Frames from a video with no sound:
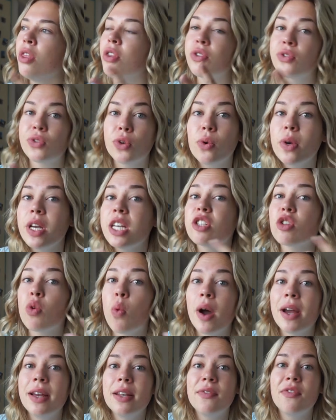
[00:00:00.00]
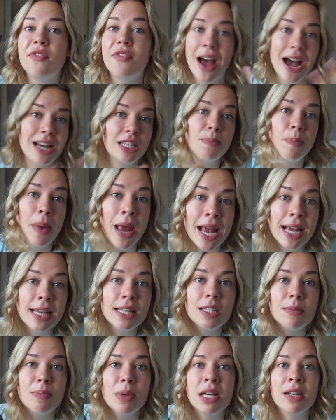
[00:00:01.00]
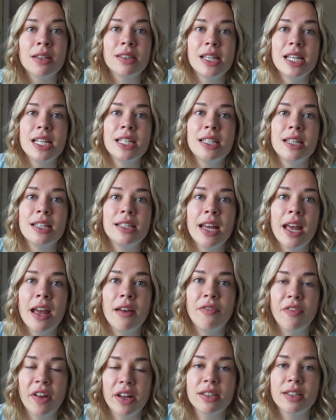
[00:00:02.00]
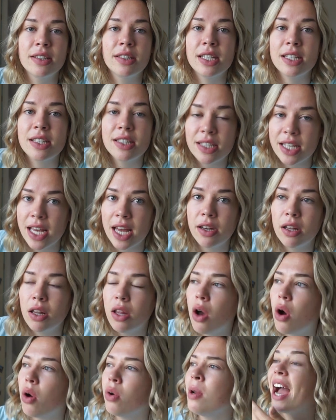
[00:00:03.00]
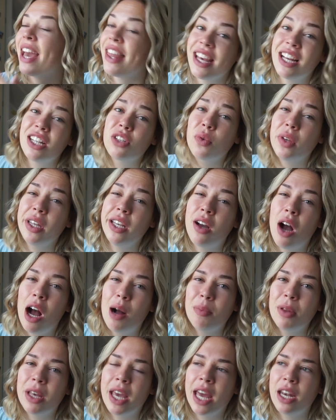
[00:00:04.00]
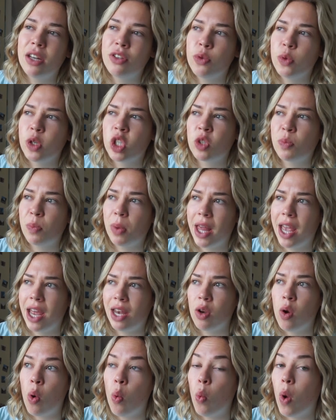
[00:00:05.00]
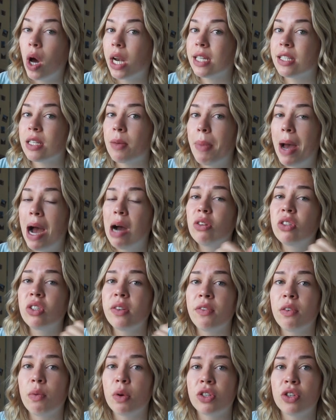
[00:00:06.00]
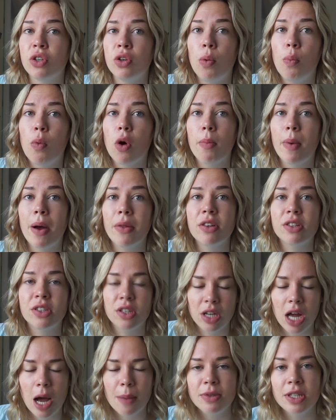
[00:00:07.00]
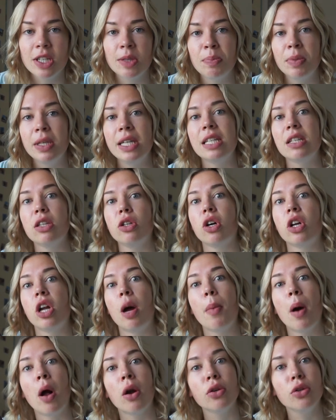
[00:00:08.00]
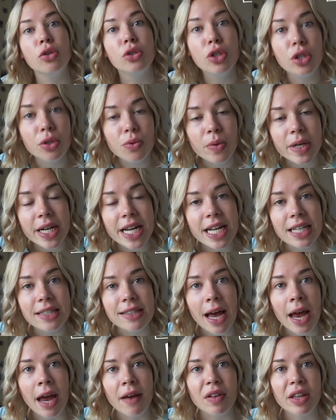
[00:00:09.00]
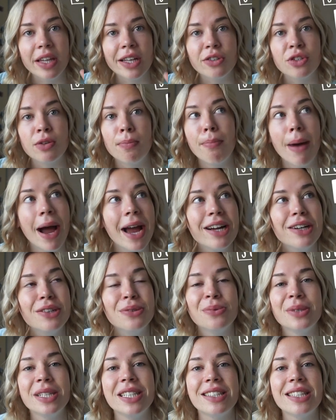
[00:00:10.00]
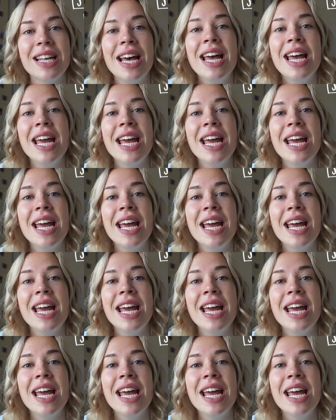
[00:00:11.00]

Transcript: the story is quite fast paced because this is a fantasy standalone. I think it's really complicated to explain what it's about, so if you want to know more about the synopsis, please look it up on Goodreads. I have a link to my Goodreads